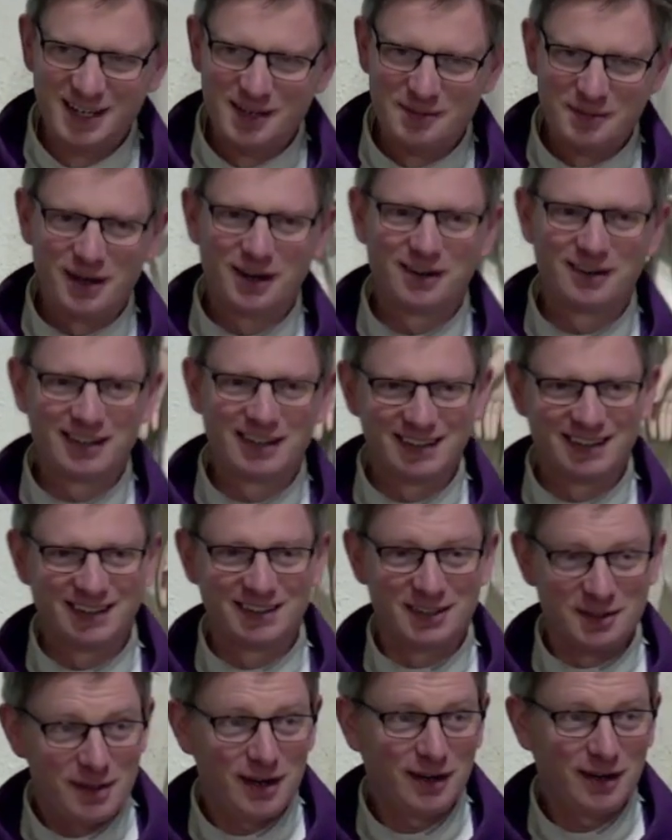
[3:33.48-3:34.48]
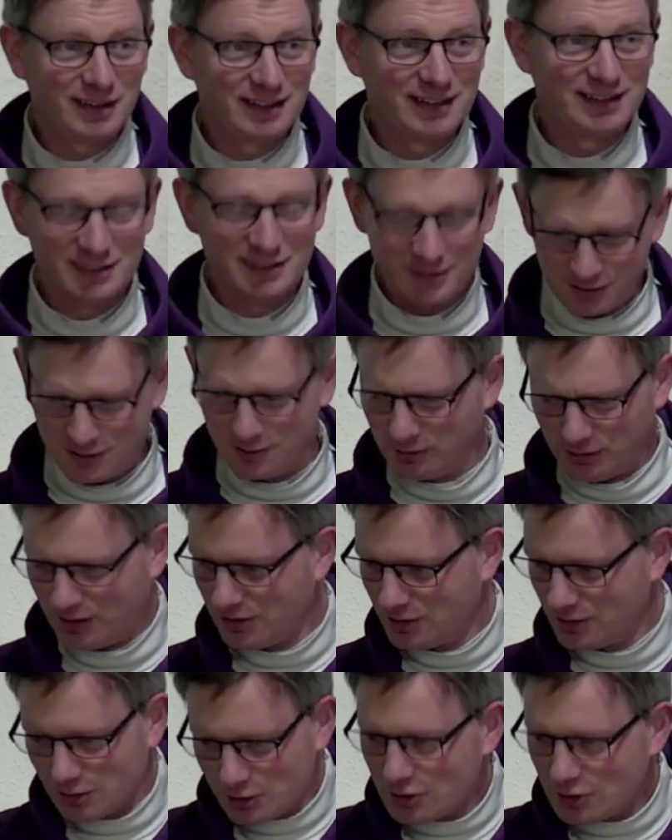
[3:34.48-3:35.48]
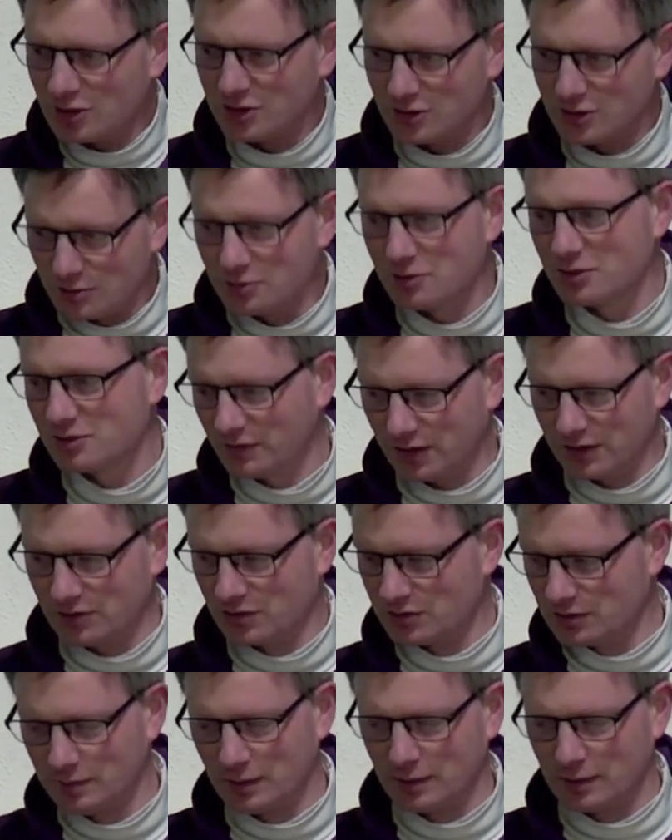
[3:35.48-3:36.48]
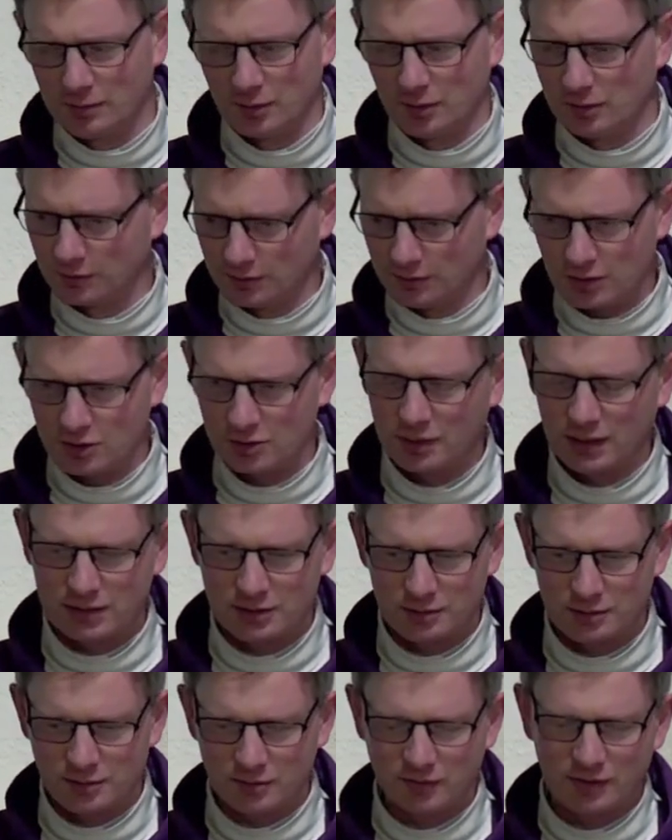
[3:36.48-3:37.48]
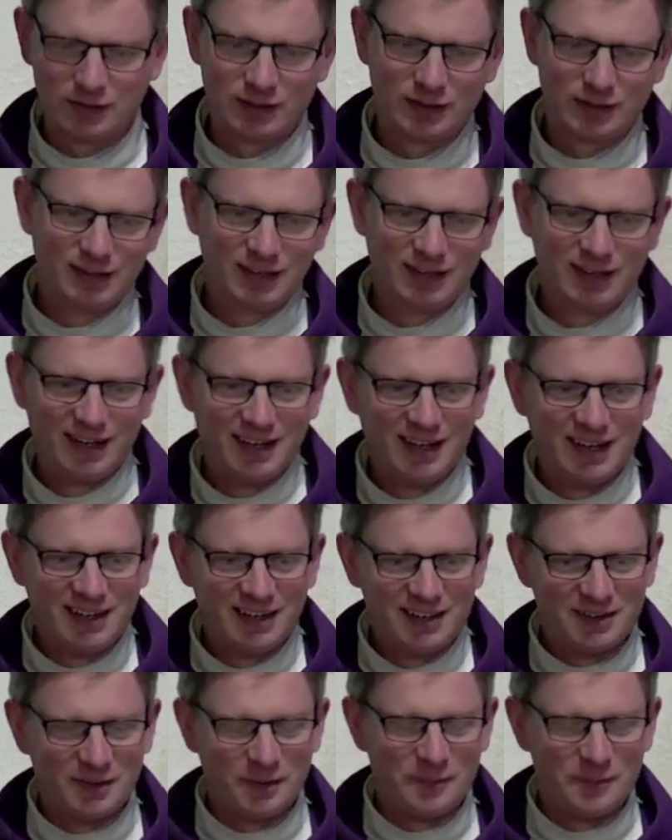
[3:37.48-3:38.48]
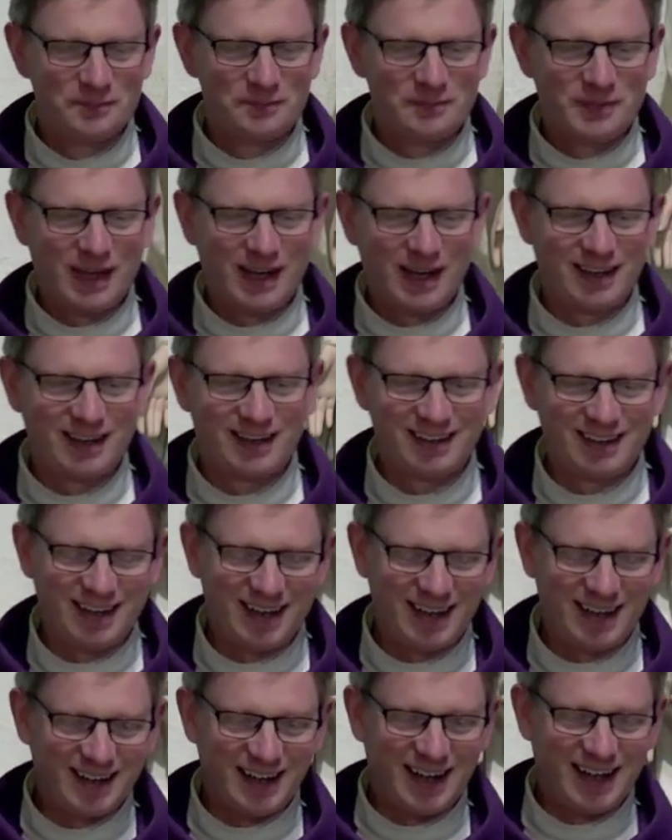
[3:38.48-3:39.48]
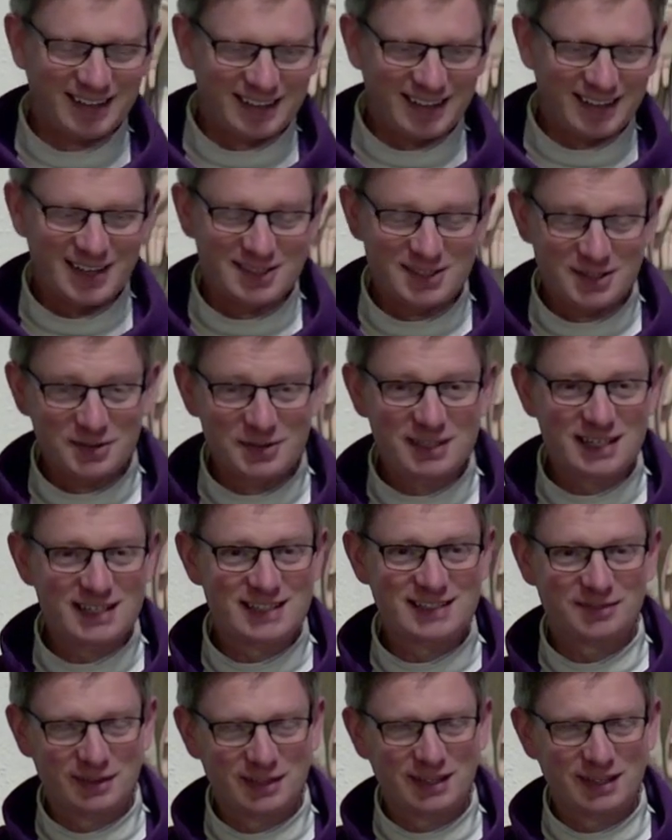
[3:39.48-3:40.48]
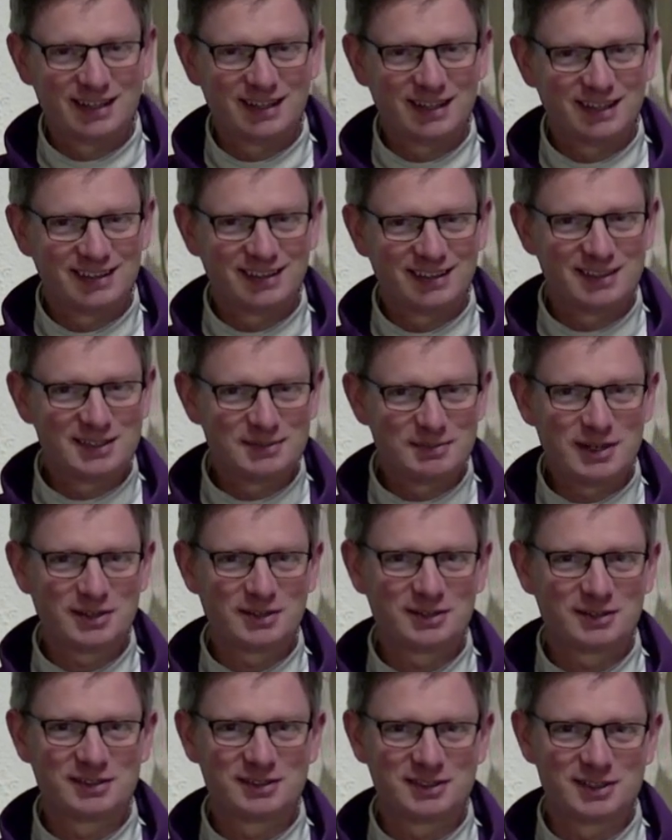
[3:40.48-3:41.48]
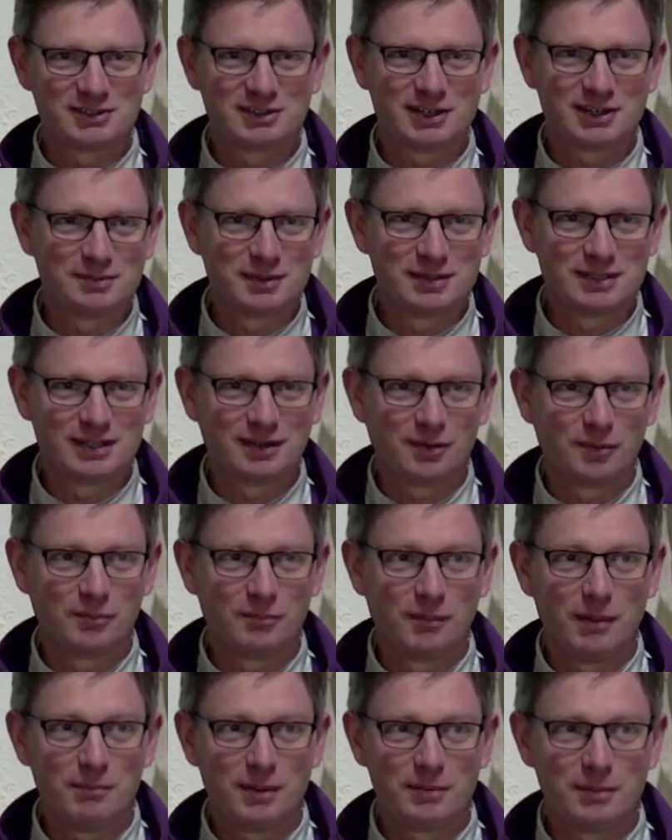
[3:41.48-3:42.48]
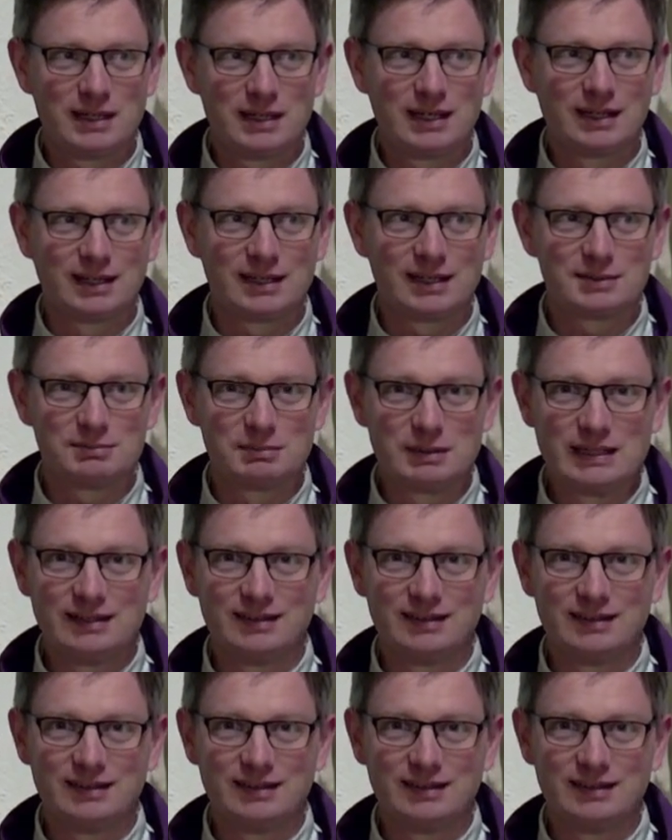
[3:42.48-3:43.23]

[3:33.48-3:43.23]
be all right. Like, you'll be all right. You know, you'll be It's fine. It's a little bit of blood. It'll get you plastered. You'll be fine. You know, uh, and, and as soon as he's, when the, the speaker described this, I thought, mamma mia, that's me.